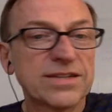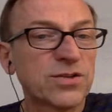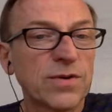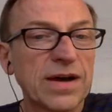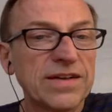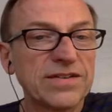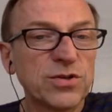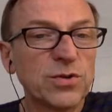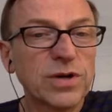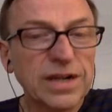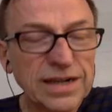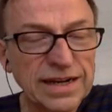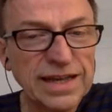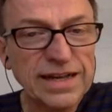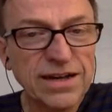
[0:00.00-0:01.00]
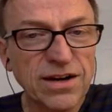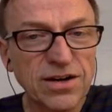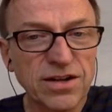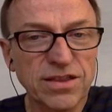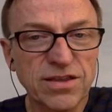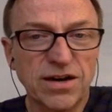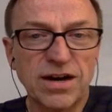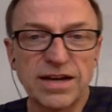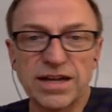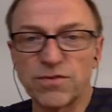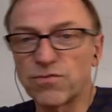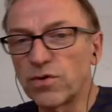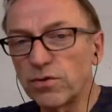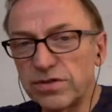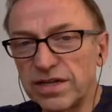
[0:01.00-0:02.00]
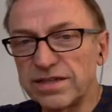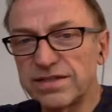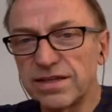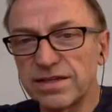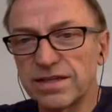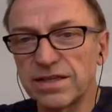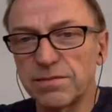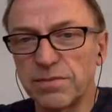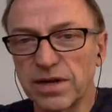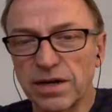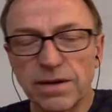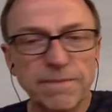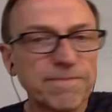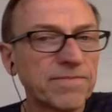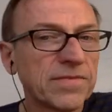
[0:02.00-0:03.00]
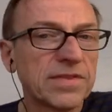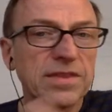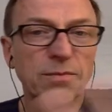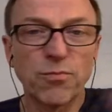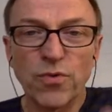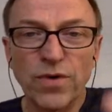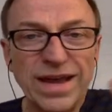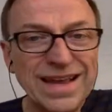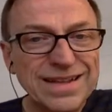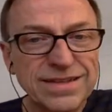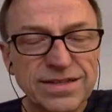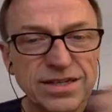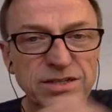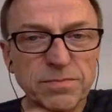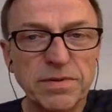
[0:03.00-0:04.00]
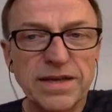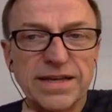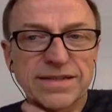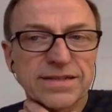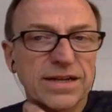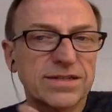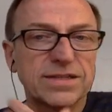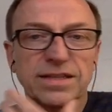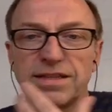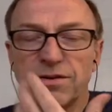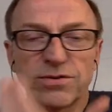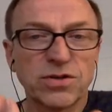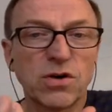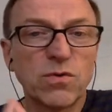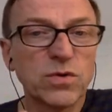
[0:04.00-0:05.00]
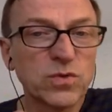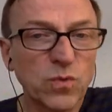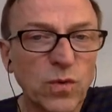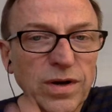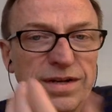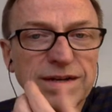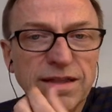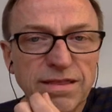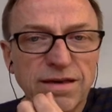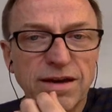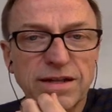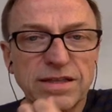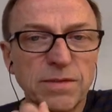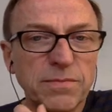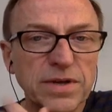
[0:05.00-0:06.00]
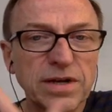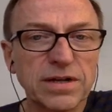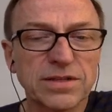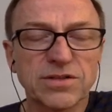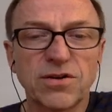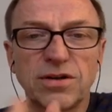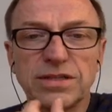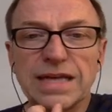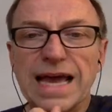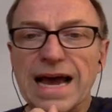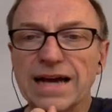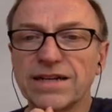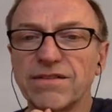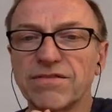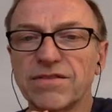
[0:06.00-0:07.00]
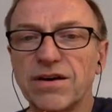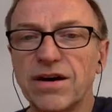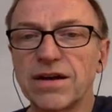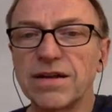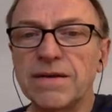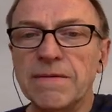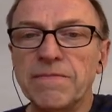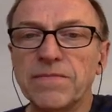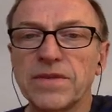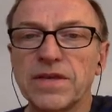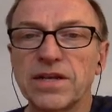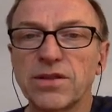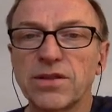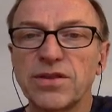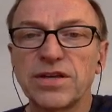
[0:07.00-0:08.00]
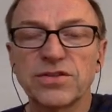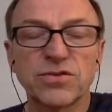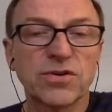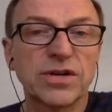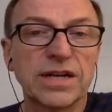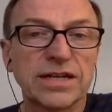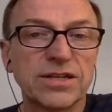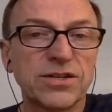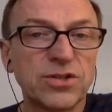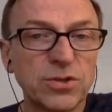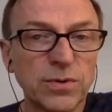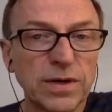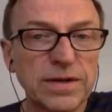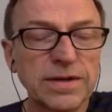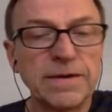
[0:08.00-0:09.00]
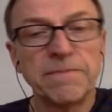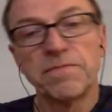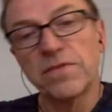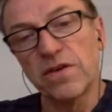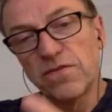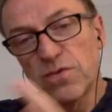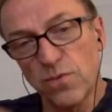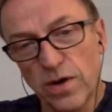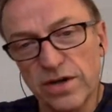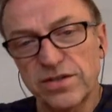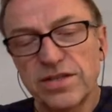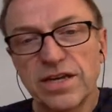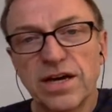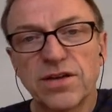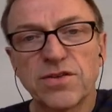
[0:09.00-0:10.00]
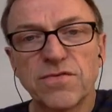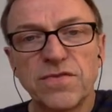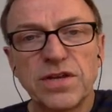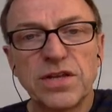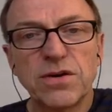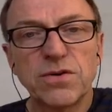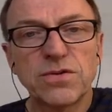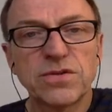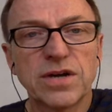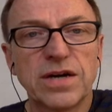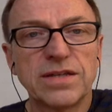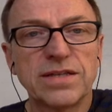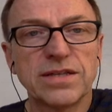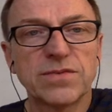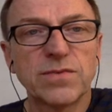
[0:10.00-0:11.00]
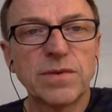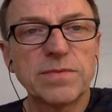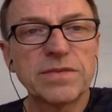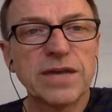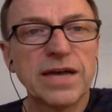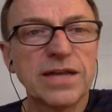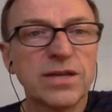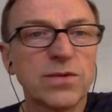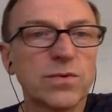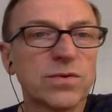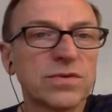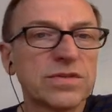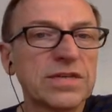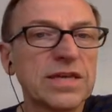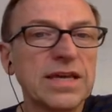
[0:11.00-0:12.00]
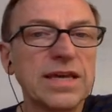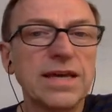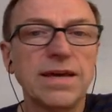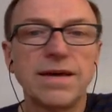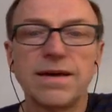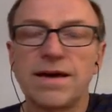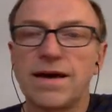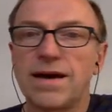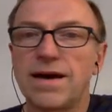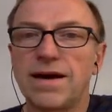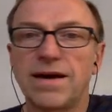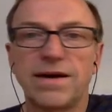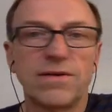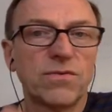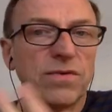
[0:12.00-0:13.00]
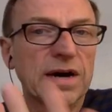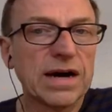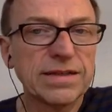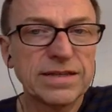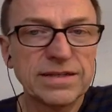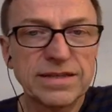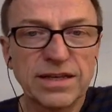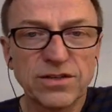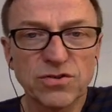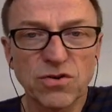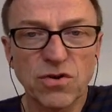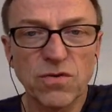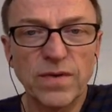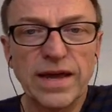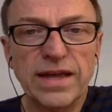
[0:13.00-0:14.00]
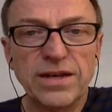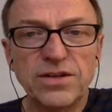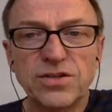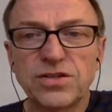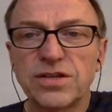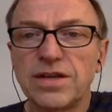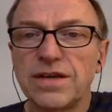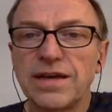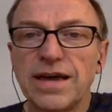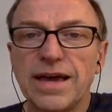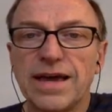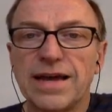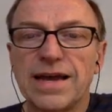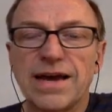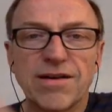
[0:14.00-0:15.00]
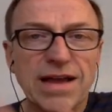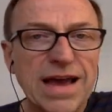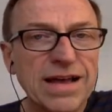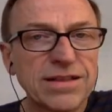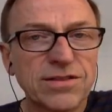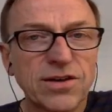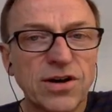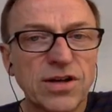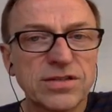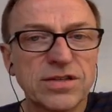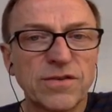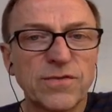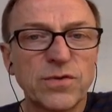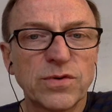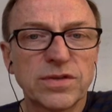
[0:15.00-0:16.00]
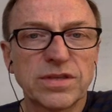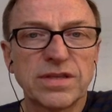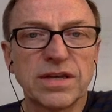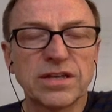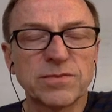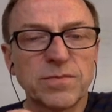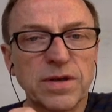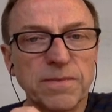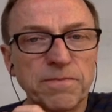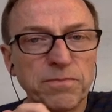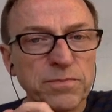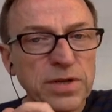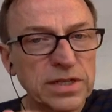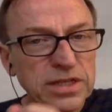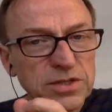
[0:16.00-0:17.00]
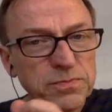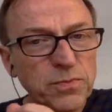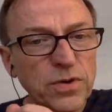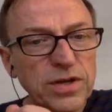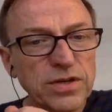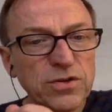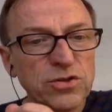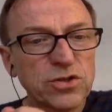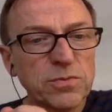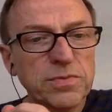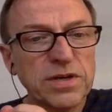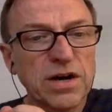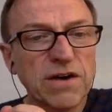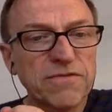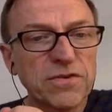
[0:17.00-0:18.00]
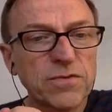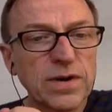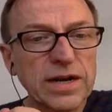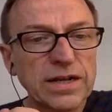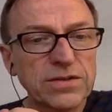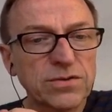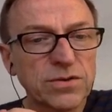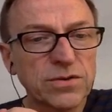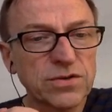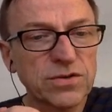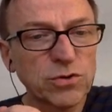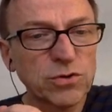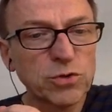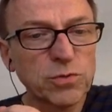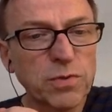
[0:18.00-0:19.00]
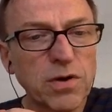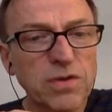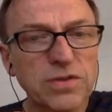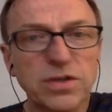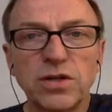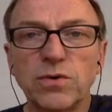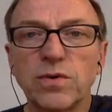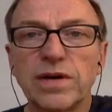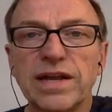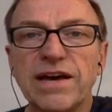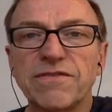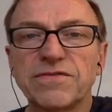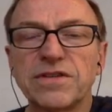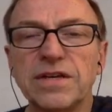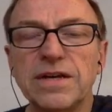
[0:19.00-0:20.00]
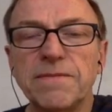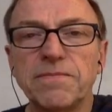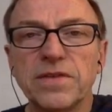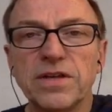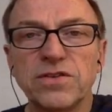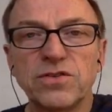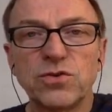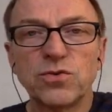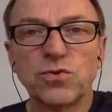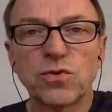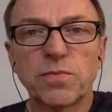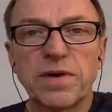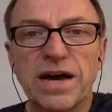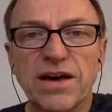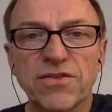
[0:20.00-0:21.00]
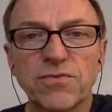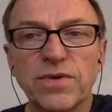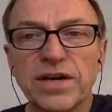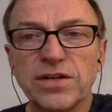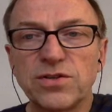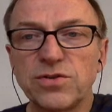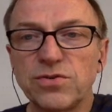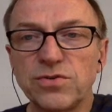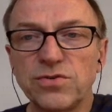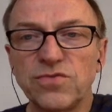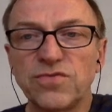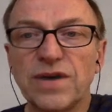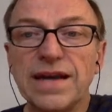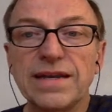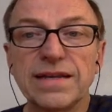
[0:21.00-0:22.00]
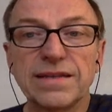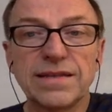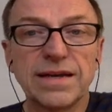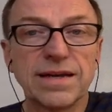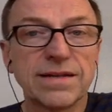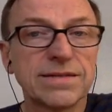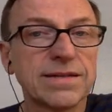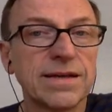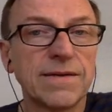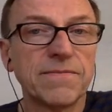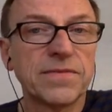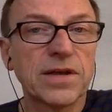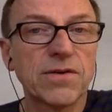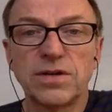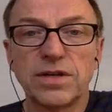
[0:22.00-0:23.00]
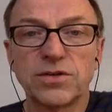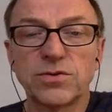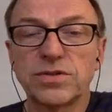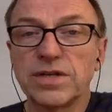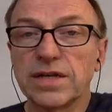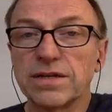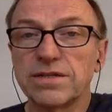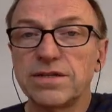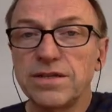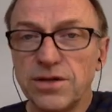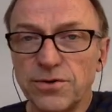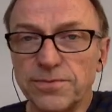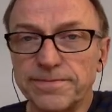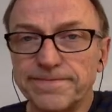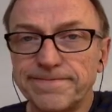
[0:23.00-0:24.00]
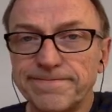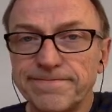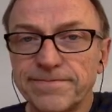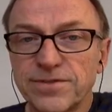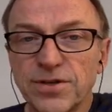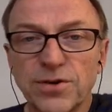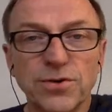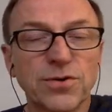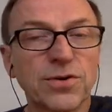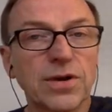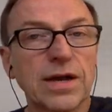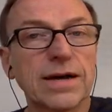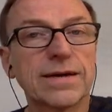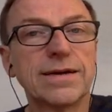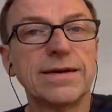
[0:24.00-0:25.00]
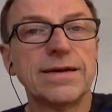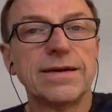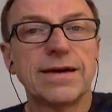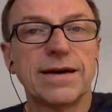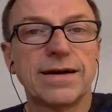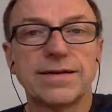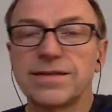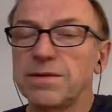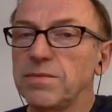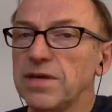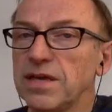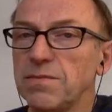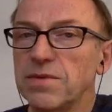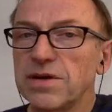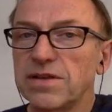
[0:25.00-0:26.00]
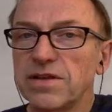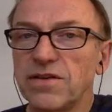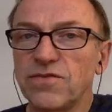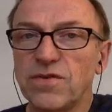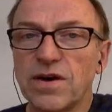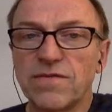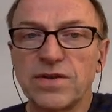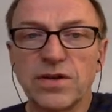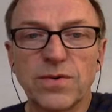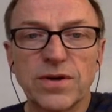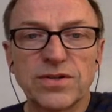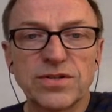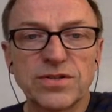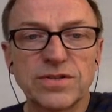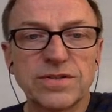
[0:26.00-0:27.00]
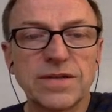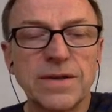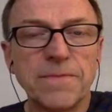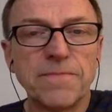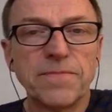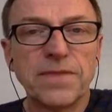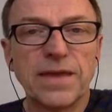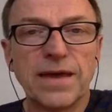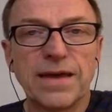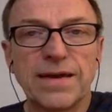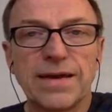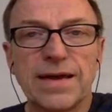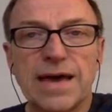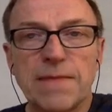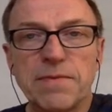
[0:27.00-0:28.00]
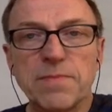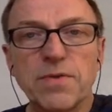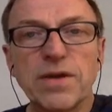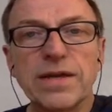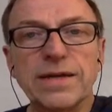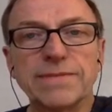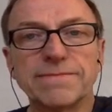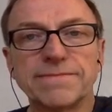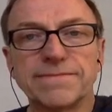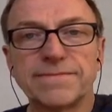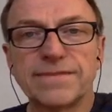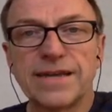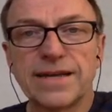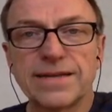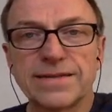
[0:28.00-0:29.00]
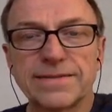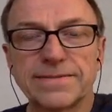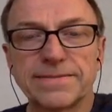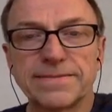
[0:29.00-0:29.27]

so as you click on a thought, it rotates into the middle. The brain's display is such that there's always one thought in the middle. It's called the active thought, and other things are connected to it. If you watch the other videos on this website, you will see how these things are arranged and how to add thoughts and a few other things. But at this point, you should be off and running. So the search bar on the lower left is your pathway to finding things that are interesting to you. So good luck. Send me email if you have any questions, and happy braining. Thanks.